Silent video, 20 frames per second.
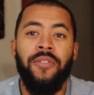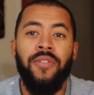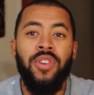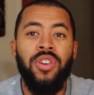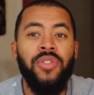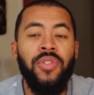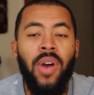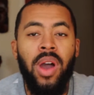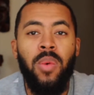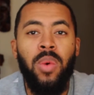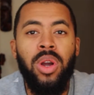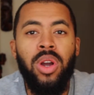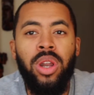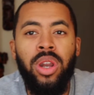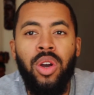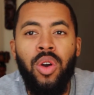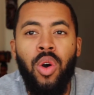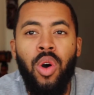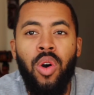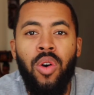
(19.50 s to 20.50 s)
first fight we're
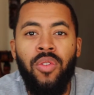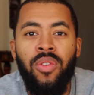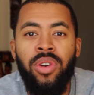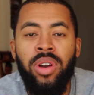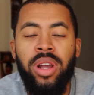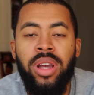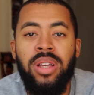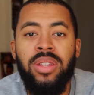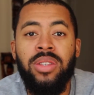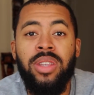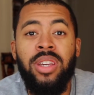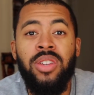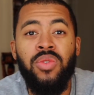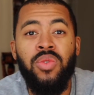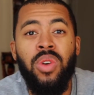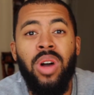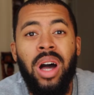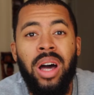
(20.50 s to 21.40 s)
gonna go over is Israel